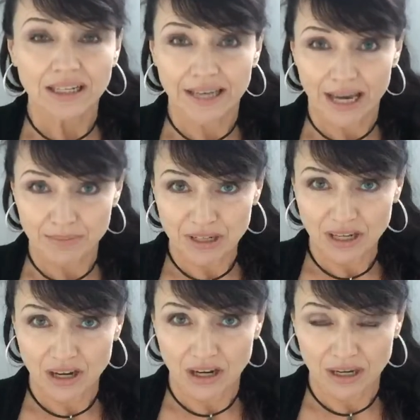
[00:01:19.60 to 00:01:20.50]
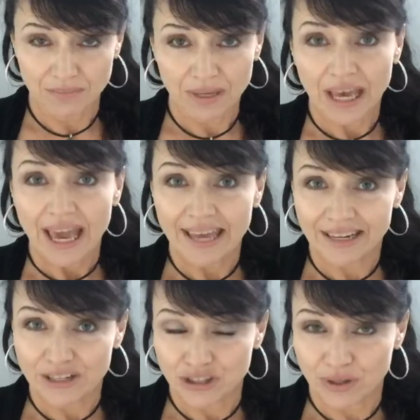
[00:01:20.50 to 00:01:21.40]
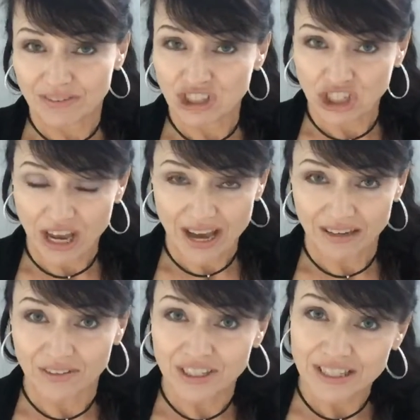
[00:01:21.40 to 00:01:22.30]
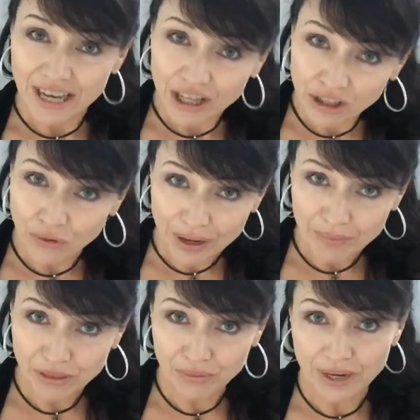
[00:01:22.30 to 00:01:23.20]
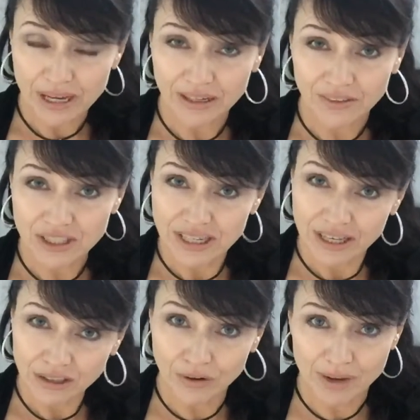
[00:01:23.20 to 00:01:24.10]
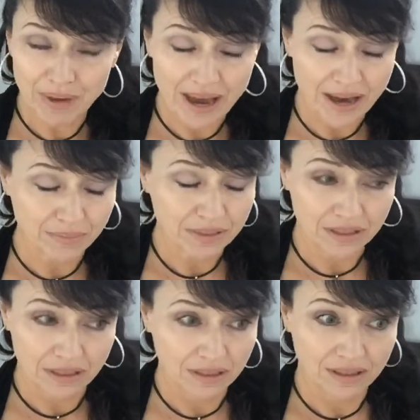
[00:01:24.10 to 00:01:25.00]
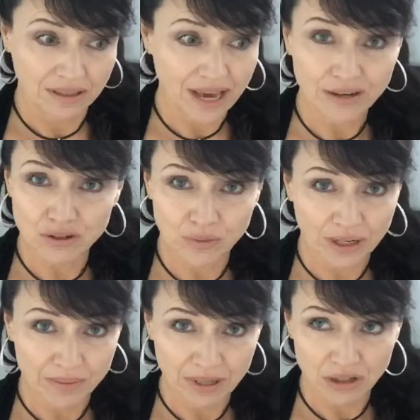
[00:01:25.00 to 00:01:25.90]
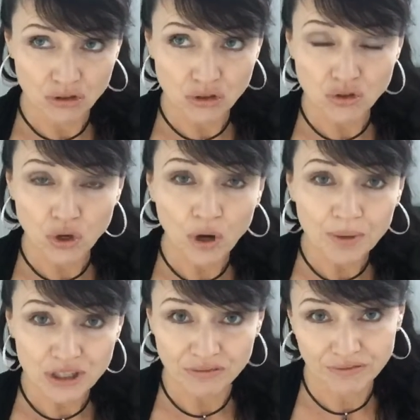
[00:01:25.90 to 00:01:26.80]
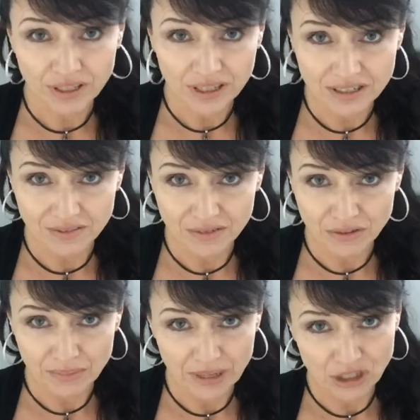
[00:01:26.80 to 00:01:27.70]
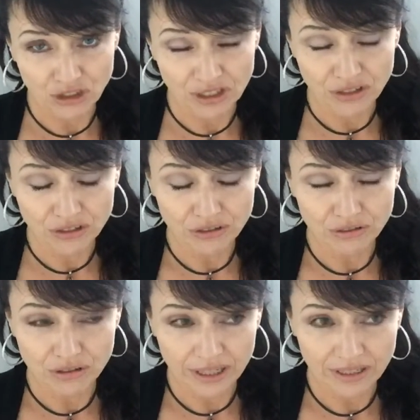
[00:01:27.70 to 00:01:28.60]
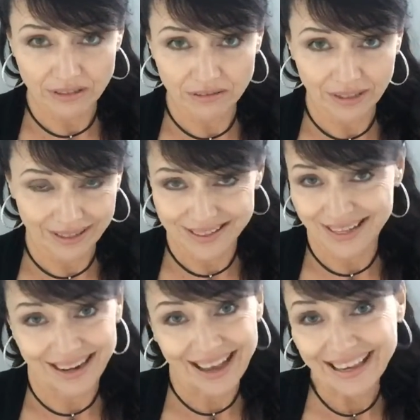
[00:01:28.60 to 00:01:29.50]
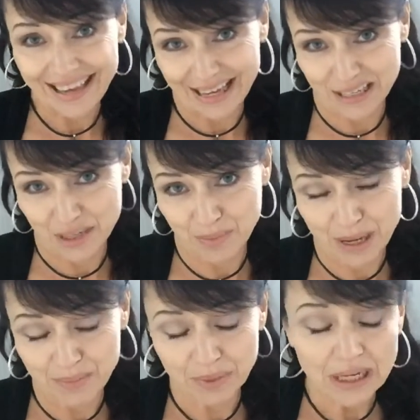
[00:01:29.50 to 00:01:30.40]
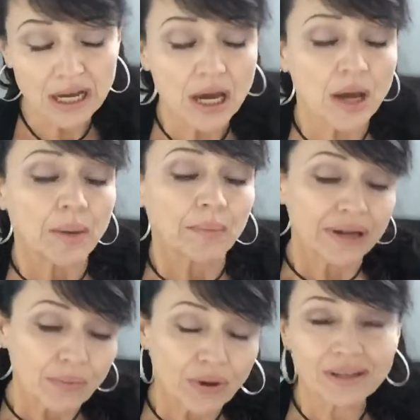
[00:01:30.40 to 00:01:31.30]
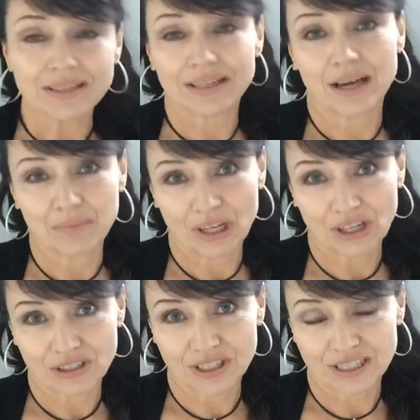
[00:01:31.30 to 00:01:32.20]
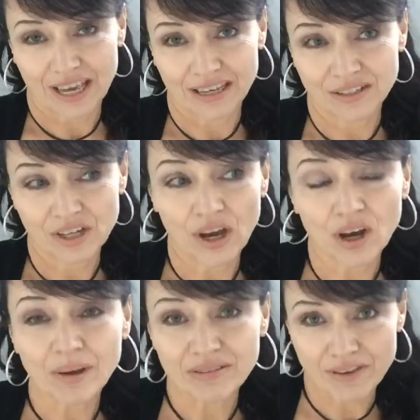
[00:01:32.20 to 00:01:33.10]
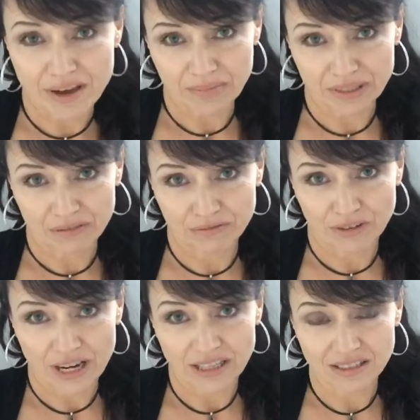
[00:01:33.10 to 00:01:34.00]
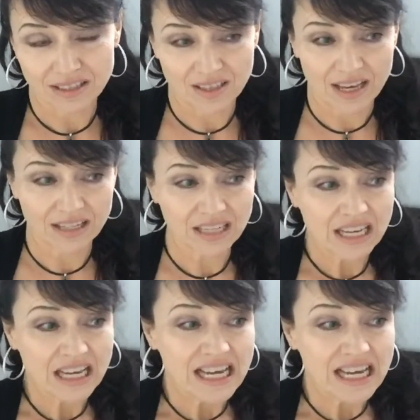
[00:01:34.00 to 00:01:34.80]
Gab.com. And I do have a chat on the Telegram thread, on the Telegram app. That is where I'm getting so much influx of information and news. I, like I said, I can't keep up. But I wanted to come here today and tell my family and friends that